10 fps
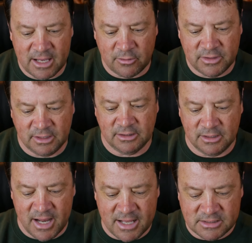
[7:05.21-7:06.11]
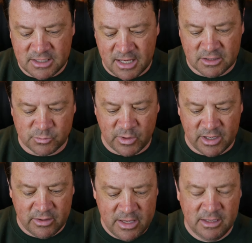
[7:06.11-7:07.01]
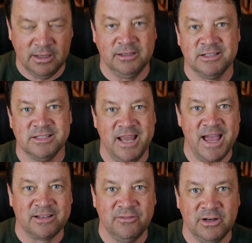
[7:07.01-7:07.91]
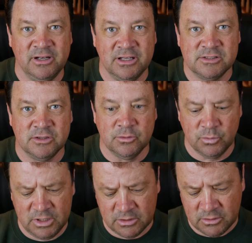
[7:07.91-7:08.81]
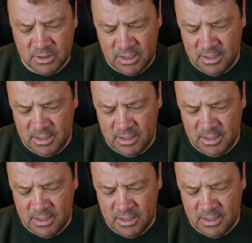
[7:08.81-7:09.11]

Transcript: I don't think the knots tie as well. It doesn't act very nice on the reel.